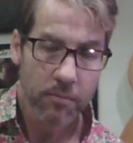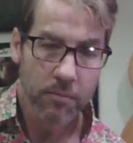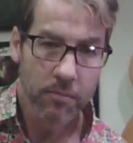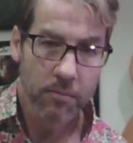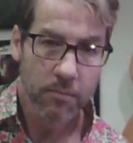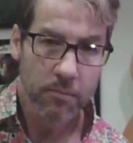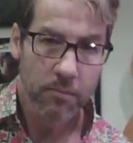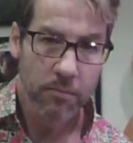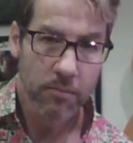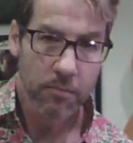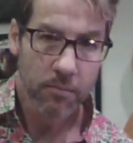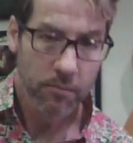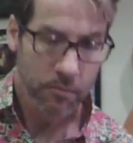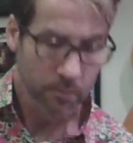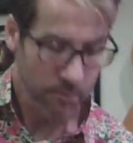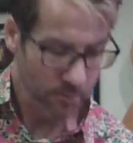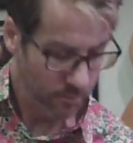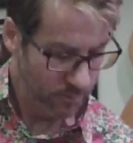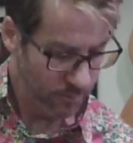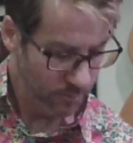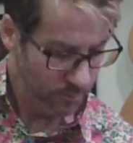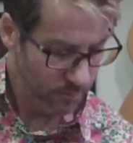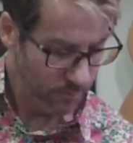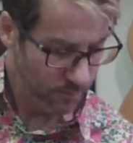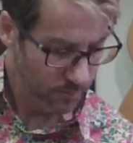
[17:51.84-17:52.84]

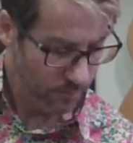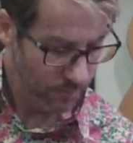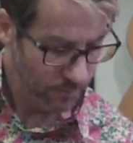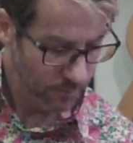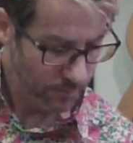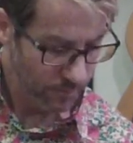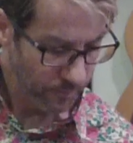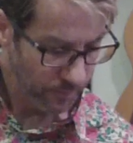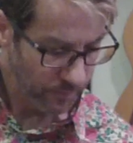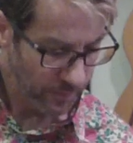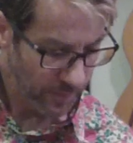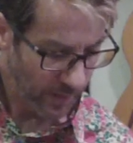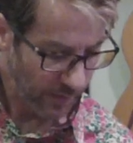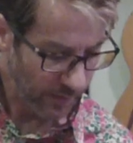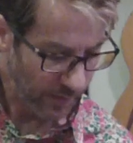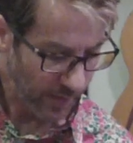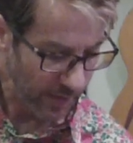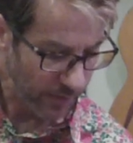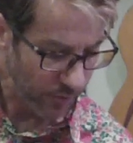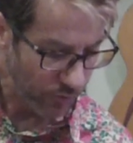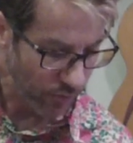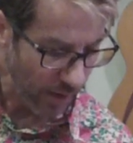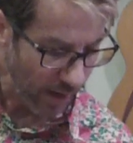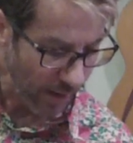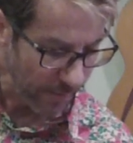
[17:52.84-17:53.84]
And
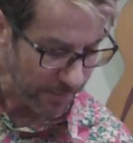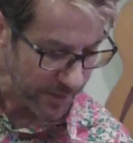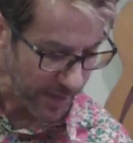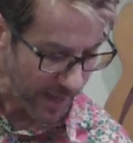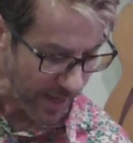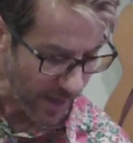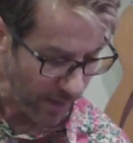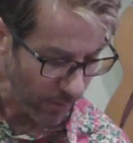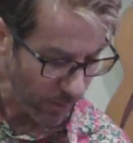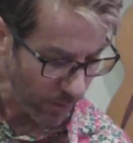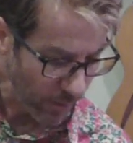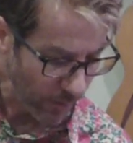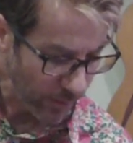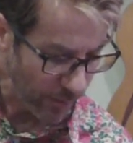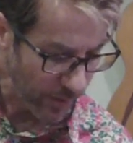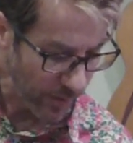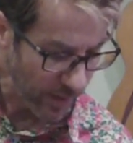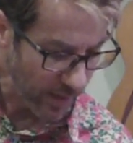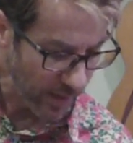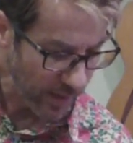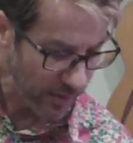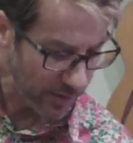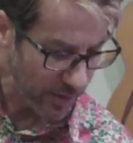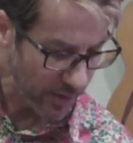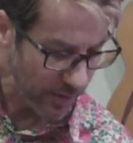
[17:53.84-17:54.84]
then drop down with
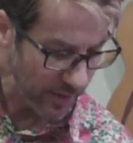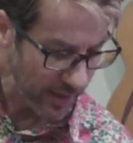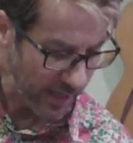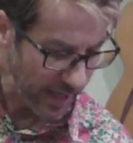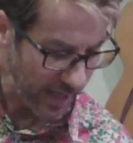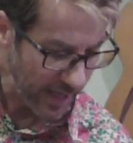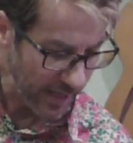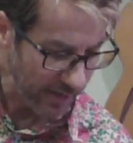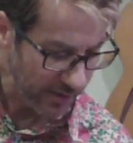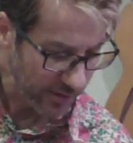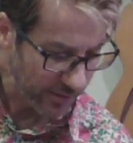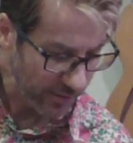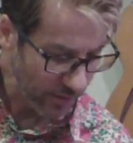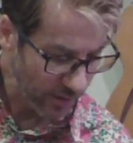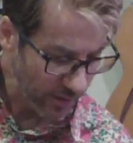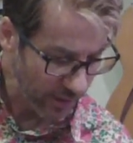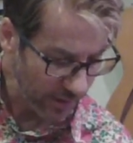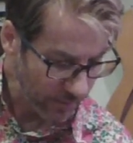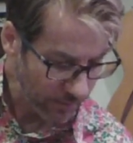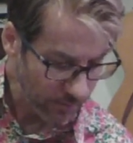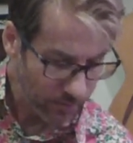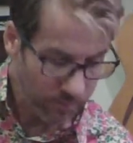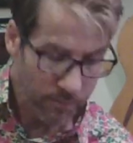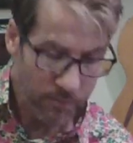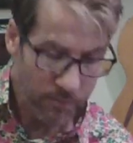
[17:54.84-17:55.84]
to the A string.